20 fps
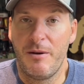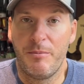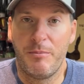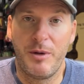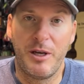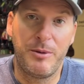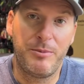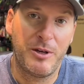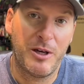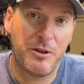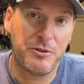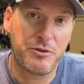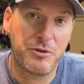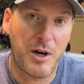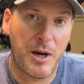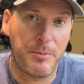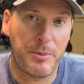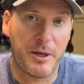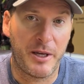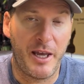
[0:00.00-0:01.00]
Maybe I'll
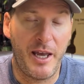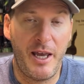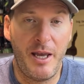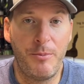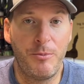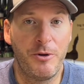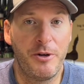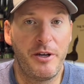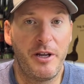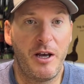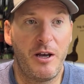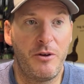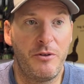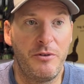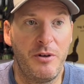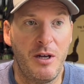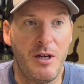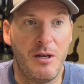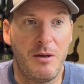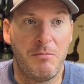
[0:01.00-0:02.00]
drop a camera
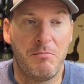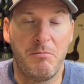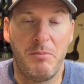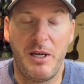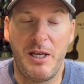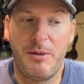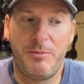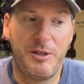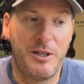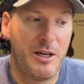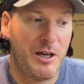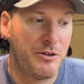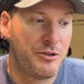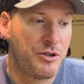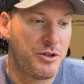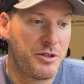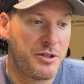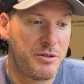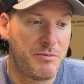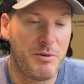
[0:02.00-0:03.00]
down. Maybe I'll
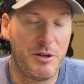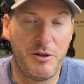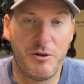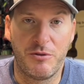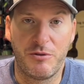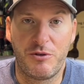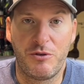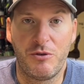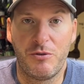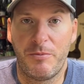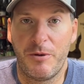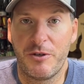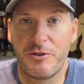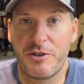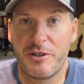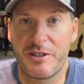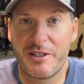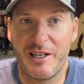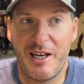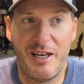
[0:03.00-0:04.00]
just, you know, do a
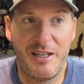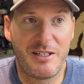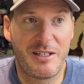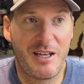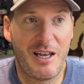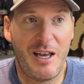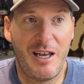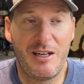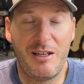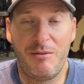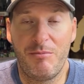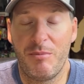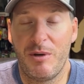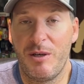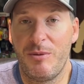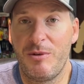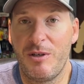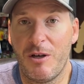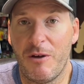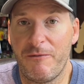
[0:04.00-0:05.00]
bunch of side scanning.
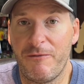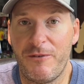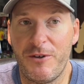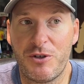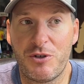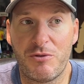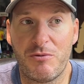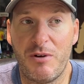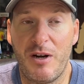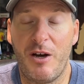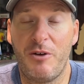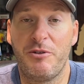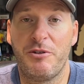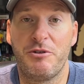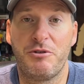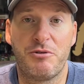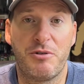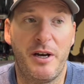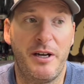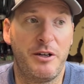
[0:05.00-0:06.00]
Maybe I'll fish around
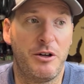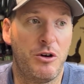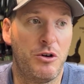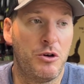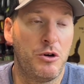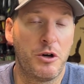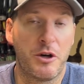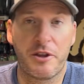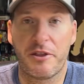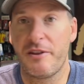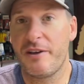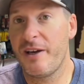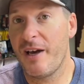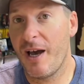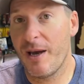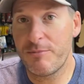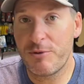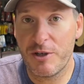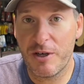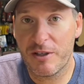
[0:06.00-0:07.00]
and try to hook the
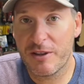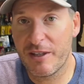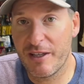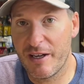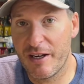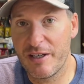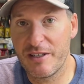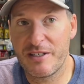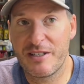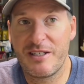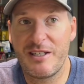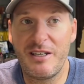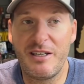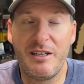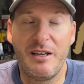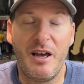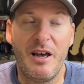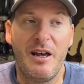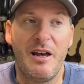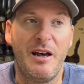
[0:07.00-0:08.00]
object that I
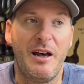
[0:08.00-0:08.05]
see.